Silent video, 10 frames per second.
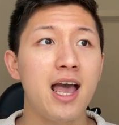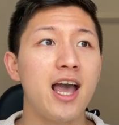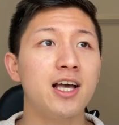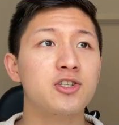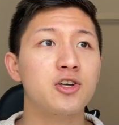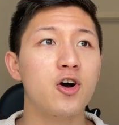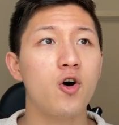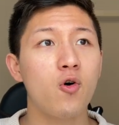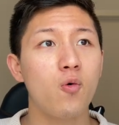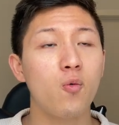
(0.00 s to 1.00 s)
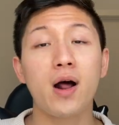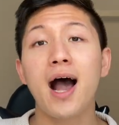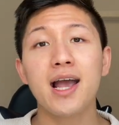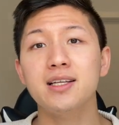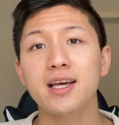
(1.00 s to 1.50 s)
And so what
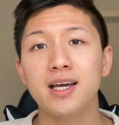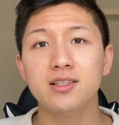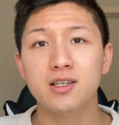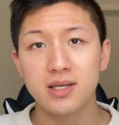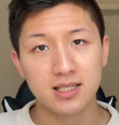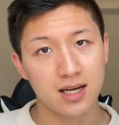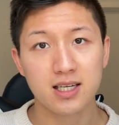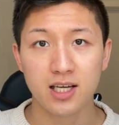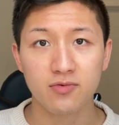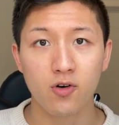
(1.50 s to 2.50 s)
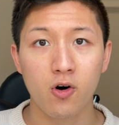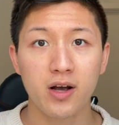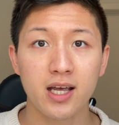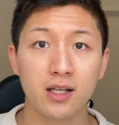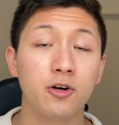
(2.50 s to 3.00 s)
I did to be successful
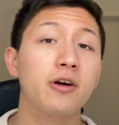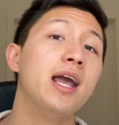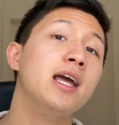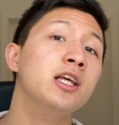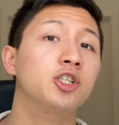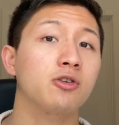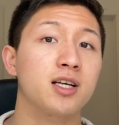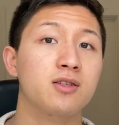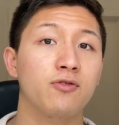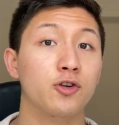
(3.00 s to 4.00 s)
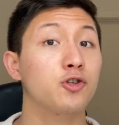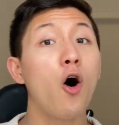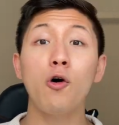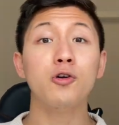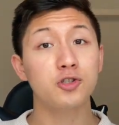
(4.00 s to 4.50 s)
in creating trust for
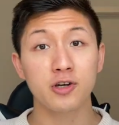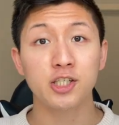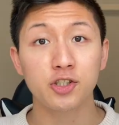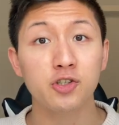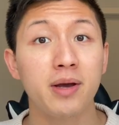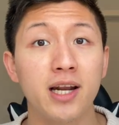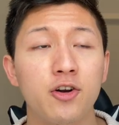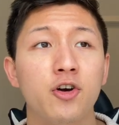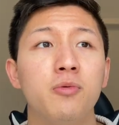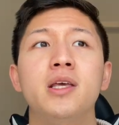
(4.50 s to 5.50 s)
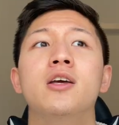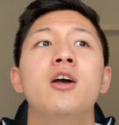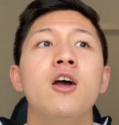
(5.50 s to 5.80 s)
total strangers who may not know me,